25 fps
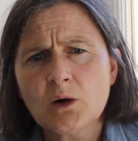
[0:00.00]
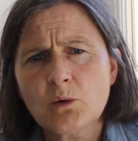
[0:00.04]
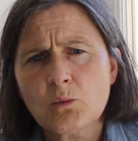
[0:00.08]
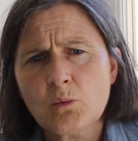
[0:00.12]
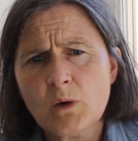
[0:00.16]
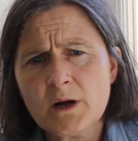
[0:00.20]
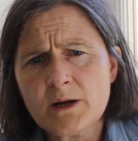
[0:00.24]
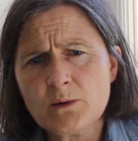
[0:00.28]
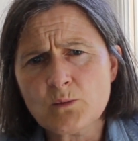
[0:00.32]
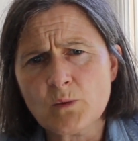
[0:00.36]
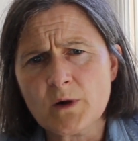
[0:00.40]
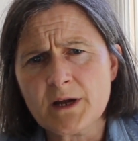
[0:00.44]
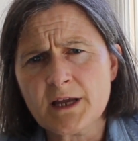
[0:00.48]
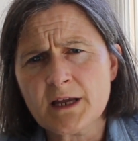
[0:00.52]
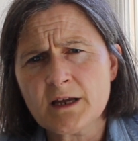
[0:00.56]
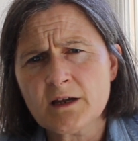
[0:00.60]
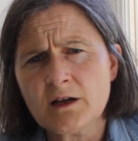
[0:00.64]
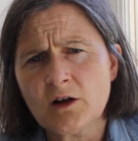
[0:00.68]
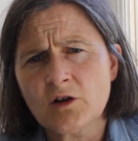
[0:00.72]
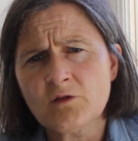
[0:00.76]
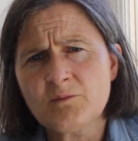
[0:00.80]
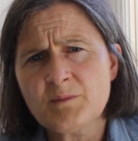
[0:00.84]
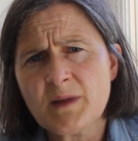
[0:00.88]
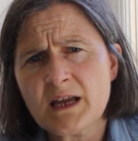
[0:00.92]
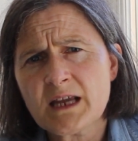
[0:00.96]
One
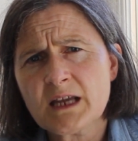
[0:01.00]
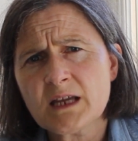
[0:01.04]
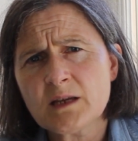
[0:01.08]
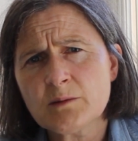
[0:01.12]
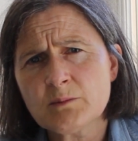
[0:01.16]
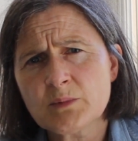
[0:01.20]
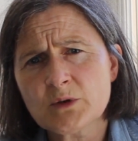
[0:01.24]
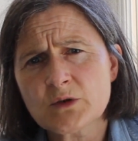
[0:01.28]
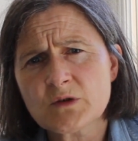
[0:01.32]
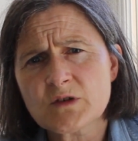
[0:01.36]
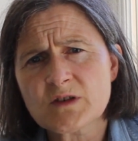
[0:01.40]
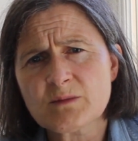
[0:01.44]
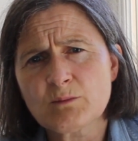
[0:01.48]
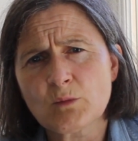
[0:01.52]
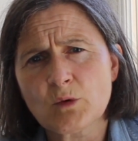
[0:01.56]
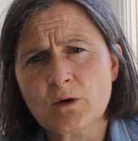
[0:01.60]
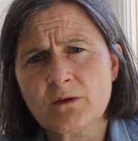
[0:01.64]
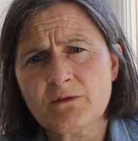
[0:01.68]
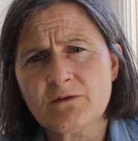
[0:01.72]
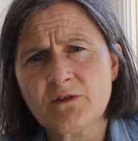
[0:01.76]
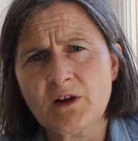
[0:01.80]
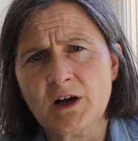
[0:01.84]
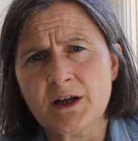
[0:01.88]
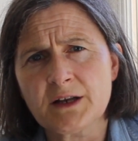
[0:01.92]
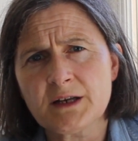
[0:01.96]
way of making books more
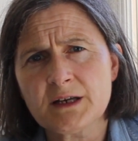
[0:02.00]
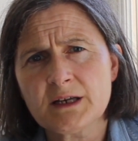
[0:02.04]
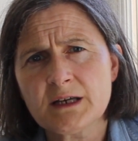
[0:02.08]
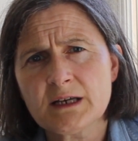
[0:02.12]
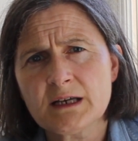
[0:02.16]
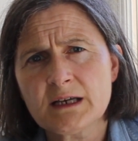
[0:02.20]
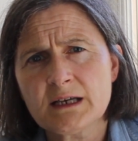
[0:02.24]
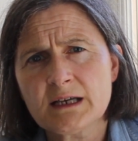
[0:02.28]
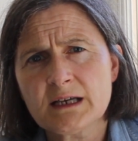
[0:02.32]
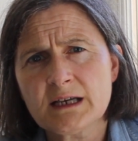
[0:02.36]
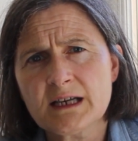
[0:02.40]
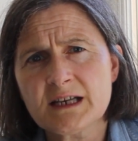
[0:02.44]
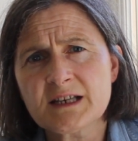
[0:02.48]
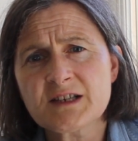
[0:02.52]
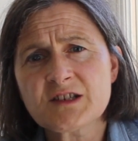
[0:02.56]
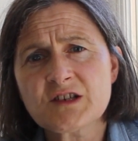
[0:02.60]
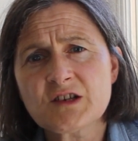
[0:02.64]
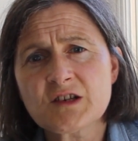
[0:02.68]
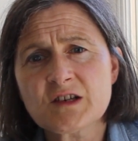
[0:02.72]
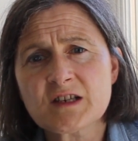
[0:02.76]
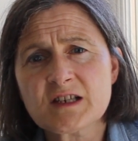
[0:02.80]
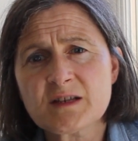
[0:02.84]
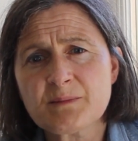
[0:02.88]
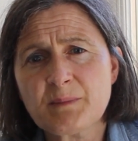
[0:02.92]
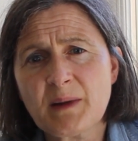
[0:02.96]
fun is
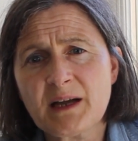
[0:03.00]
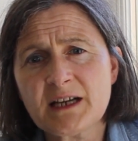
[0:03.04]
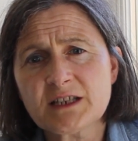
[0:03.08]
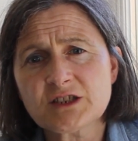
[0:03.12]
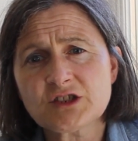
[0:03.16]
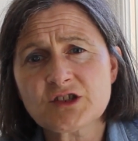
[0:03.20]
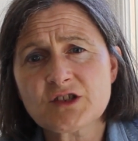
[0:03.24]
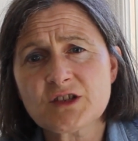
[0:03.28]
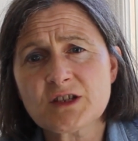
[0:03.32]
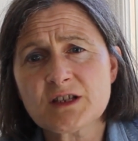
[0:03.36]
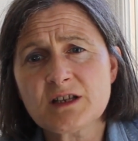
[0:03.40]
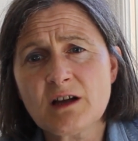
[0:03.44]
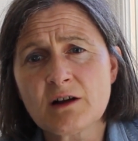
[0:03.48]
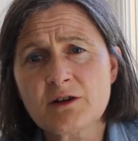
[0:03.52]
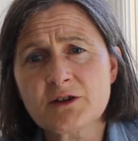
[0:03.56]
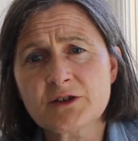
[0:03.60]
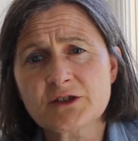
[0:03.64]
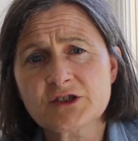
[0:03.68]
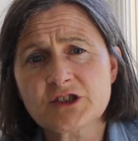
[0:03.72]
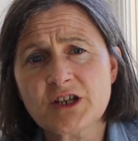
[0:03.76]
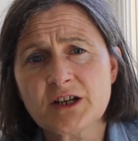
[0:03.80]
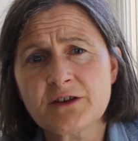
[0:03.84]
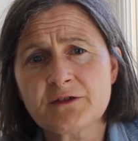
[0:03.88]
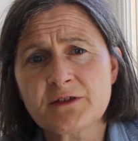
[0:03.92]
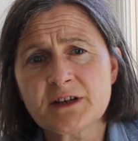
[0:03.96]
to dispatch the
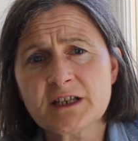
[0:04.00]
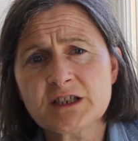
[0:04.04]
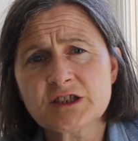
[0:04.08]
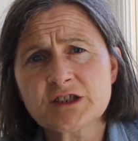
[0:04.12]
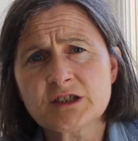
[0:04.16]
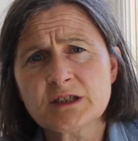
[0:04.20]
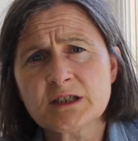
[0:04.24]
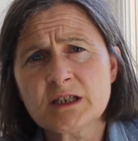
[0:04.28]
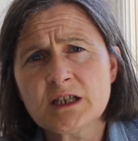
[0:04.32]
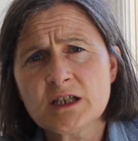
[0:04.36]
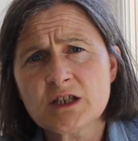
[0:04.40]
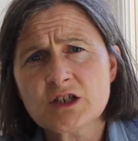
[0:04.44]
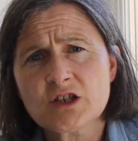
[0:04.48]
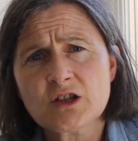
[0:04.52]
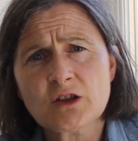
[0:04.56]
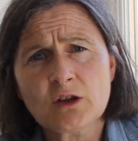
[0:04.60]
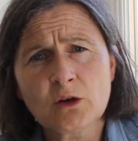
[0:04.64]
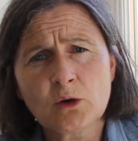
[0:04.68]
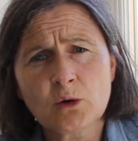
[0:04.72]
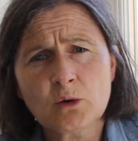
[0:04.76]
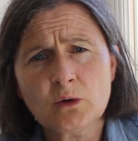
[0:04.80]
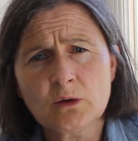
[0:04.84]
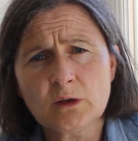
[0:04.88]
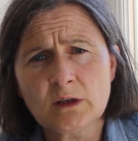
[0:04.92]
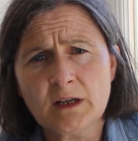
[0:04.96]
younger generation to the
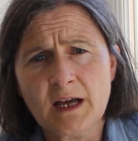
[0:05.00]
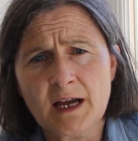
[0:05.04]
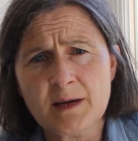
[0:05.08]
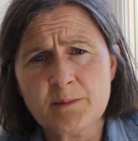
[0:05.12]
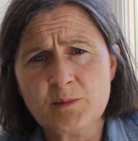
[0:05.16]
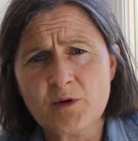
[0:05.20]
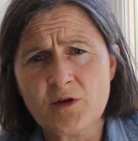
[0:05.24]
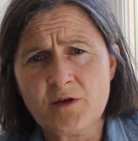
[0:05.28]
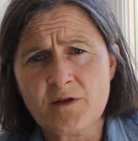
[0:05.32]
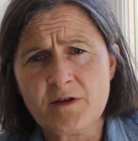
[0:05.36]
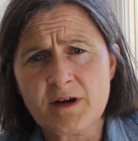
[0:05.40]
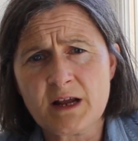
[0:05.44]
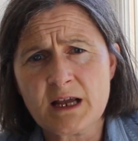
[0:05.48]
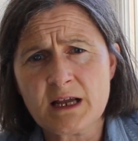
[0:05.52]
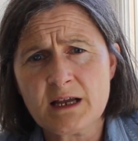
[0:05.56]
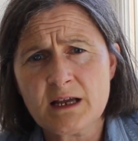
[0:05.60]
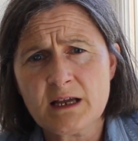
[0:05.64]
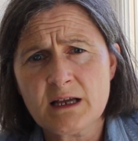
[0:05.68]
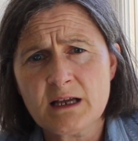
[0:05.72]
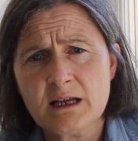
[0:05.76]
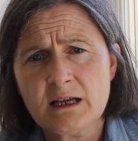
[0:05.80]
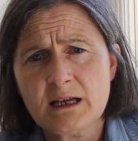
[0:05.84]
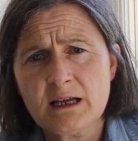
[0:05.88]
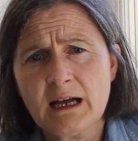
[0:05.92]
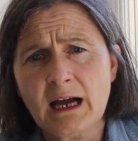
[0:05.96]
local library
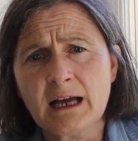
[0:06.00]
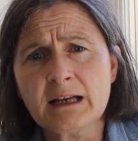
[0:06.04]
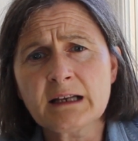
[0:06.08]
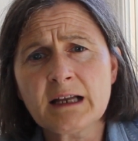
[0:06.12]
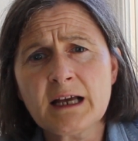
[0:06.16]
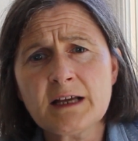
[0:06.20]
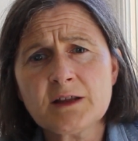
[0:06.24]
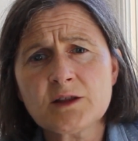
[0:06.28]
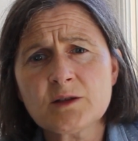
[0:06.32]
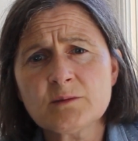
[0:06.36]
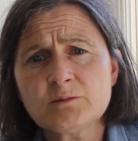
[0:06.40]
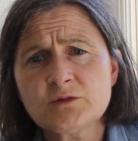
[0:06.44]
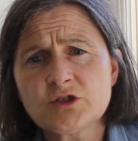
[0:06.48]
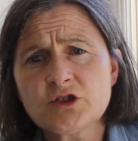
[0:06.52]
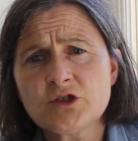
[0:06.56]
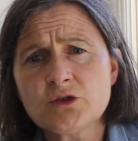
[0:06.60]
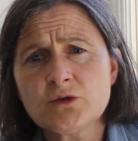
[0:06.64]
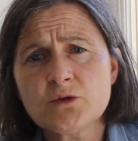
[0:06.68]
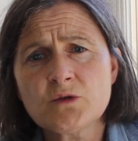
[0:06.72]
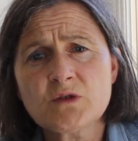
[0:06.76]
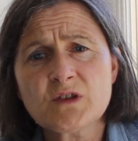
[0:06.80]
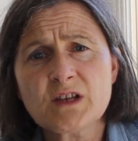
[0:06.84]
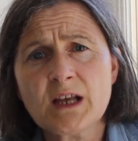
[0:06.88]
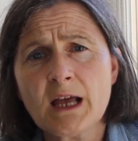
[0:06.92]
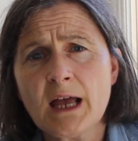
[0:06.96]
and let them
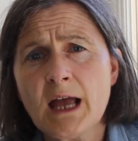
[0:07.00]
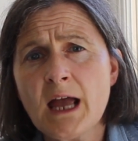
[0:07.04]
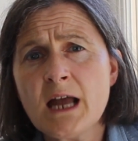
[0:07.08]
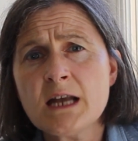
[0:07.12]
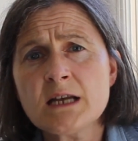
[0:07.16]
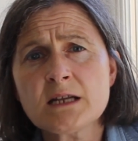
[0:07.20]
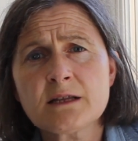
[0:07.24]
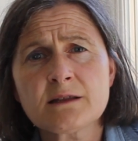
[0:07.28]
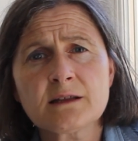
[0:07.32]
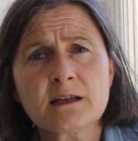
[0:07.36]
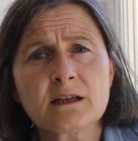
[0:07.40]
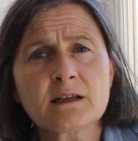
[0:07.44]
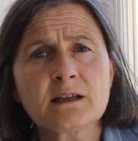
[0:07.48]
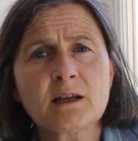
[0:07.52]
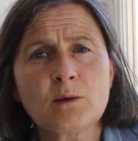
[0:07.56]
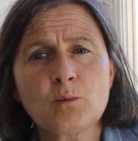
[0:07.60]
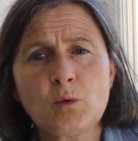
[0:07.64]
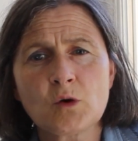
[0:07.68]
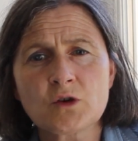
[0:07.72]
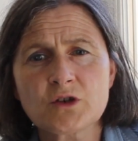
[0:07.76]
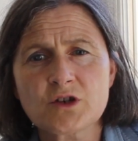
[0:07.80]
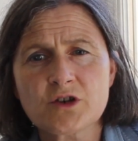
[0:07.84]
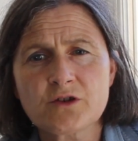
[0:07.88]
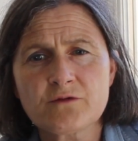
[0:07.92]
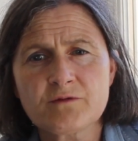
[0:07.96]
choose anything they
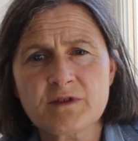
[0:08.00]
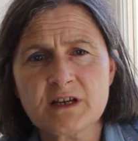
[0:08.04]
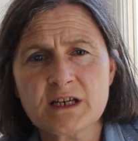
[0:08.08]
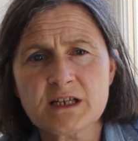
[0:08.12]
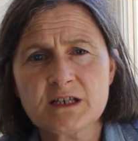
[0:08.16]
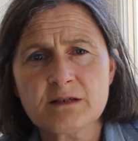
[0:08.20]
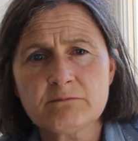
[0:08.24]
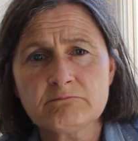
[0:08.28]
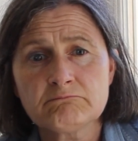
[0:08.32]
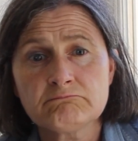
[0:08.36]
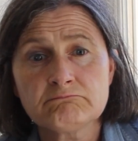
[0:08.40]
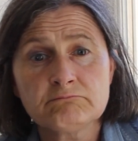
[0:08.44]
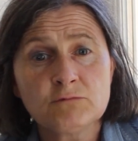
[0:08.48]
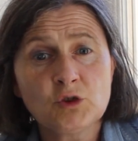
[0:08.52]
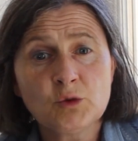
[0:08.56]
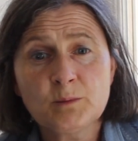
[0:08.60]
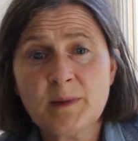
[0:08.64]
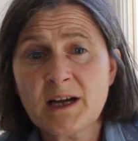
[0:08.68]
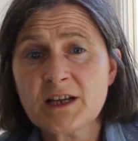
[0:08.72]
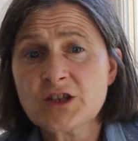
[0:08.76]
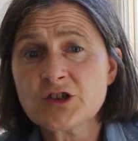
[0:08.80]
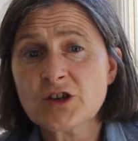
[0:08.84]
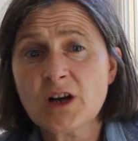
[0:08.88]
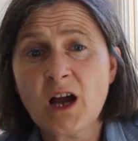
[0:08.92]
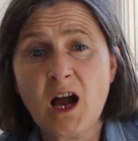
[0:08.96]
want to read, no
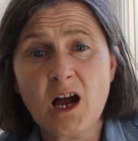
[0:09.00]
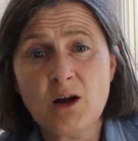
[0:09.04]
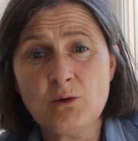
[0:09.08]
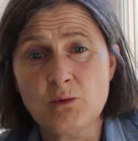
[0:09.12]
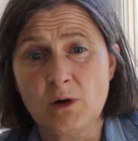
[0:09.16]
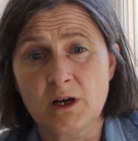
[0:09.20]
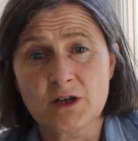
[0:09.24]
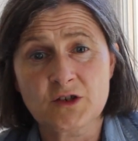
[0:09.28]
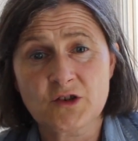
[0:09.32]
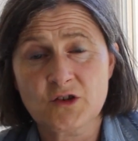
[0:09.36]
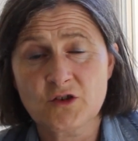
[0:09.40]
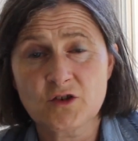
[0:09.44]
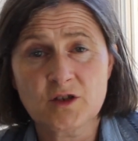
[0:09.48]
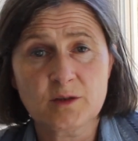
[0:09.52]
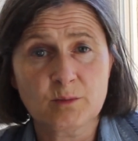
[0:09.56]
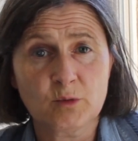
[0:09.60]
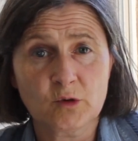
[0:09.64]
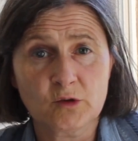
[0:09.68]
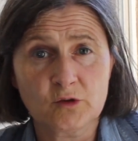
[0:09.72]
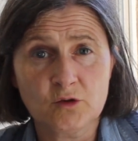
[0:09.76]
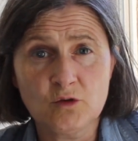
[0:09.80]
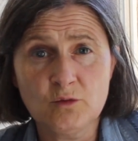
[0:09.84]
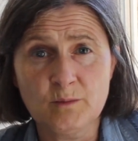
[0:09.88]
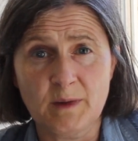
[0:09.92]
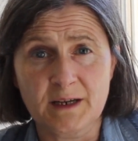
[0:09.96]
matter how
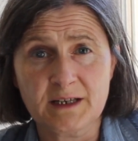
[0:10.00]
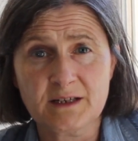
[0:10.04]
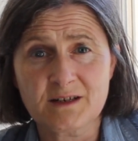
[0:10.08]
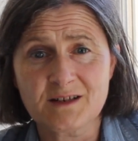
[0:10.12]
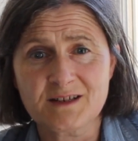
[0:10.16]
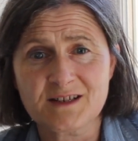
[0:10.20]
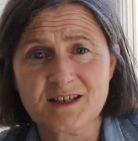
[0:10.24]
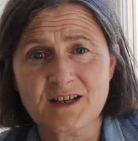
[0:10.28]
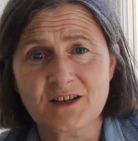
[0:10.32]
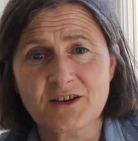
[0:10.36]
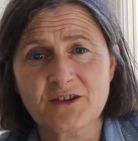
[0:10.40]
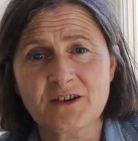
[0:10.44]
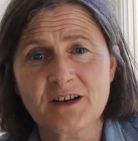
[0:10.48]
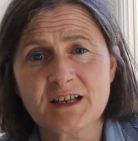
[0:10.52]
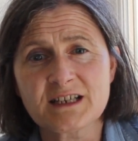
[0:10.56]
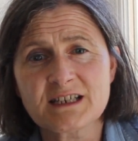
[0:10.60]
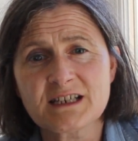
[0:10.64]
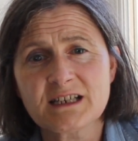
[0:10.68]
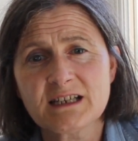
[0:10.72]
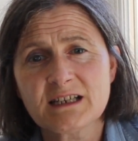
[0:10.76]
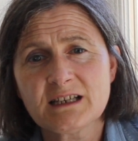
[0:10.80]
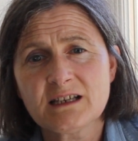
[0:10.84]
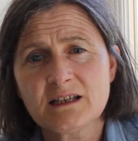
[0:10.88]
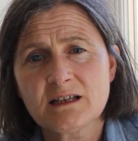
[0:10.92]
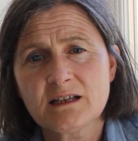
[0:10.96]
unsuitable you might consider it.